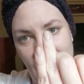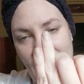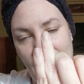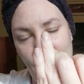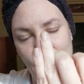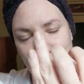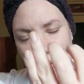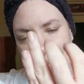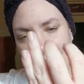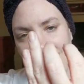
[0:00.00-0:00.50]

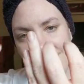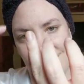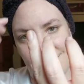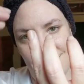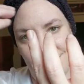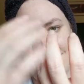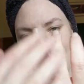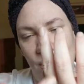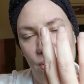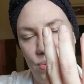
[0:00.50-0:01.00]
out
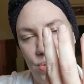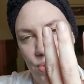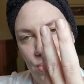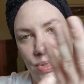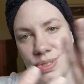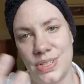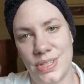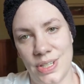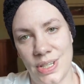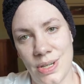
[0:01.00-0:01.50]
and closer
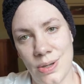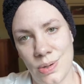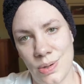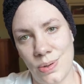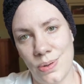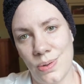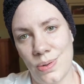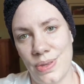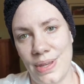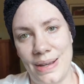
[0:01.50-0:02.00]
to the
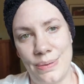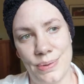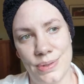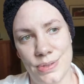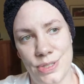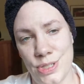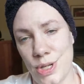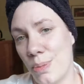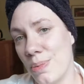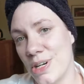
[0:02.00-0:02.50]
cuticle. They were
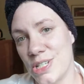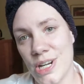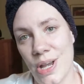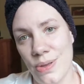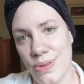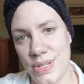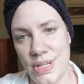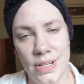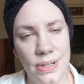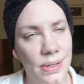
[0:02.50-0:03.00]
so much
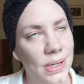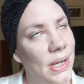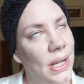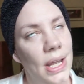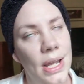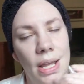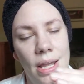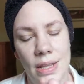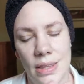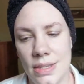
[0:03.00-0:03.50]
healthier.
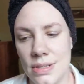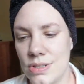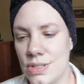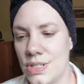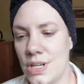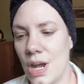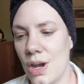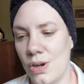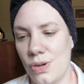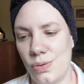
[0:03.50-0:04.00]
There's
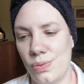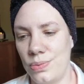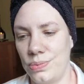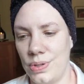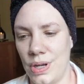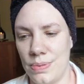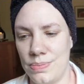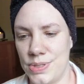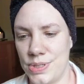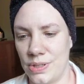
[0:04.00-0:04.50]
no
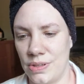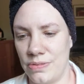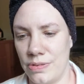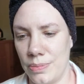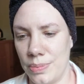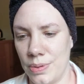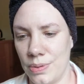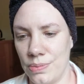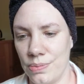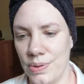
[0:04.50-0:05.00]

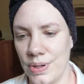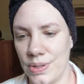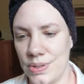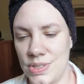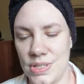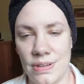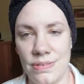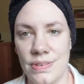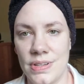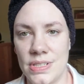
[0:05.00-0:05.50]
observable real
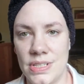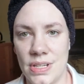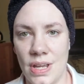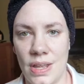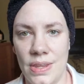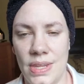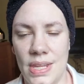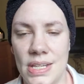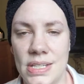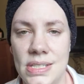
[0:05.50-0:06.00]
difference
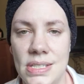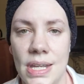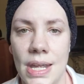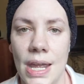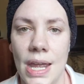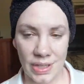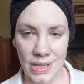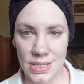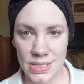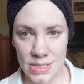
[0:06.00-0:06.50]
on this.
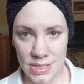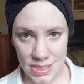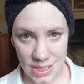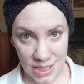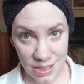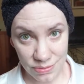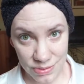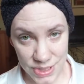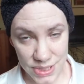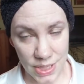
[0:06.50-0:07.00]

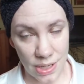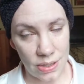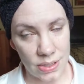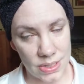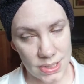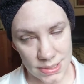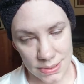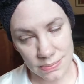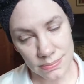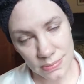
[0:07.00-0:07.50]
Skin
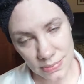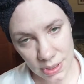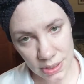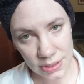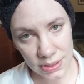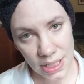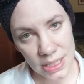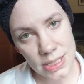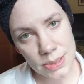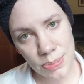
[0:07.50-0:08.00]
results.
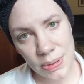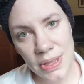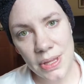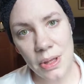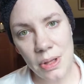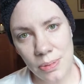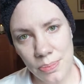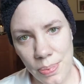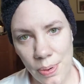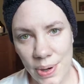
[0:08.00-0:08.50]
That's been the
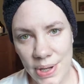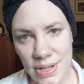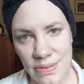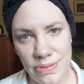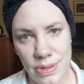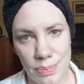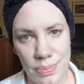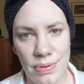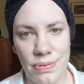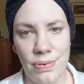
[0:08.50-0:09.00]
whole point of
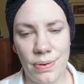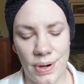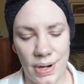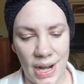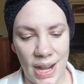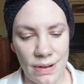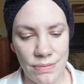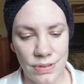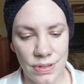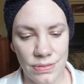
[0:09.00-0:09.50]
the before and
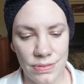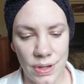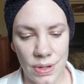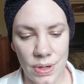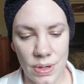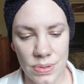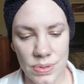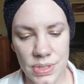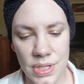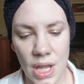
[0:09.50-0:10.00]
after
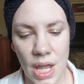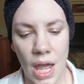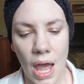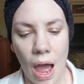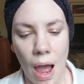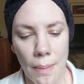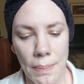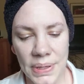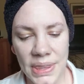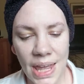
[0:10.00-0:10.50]
photos.
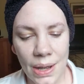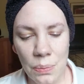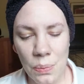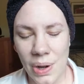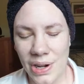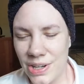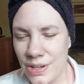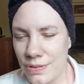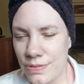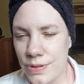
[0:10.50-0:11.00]
But that
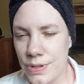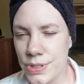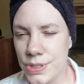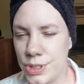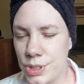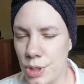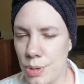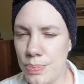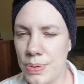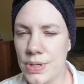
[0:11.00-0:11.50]
wonderful,
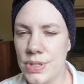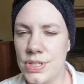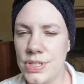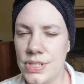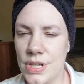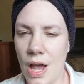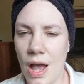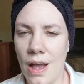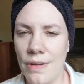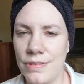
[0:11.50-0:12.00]
super
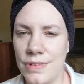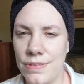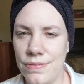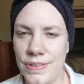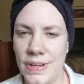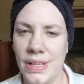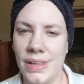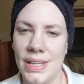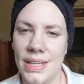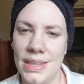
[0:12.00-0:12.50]
soft
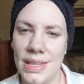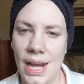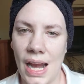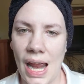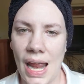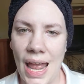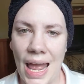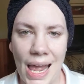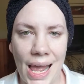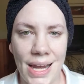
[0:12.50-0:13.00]
feeling that I
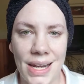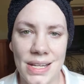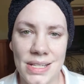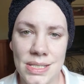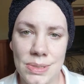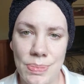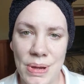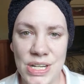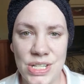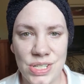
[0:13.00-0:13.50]
had,
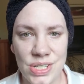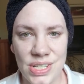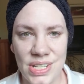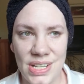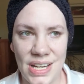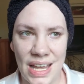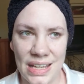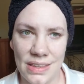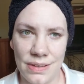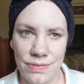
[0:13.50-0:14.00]

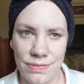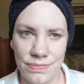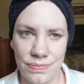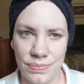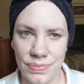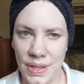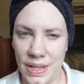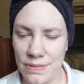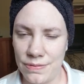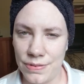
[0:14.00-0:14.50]
especially at the
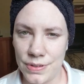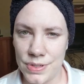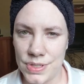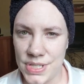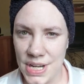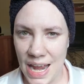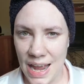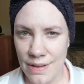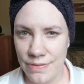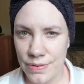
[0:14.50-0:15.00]
first
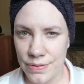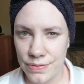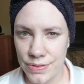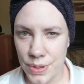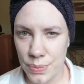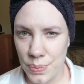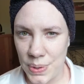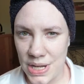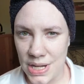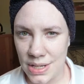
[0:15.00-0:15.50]
half of
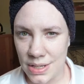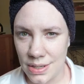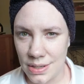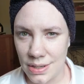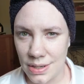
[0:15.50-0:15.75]
the week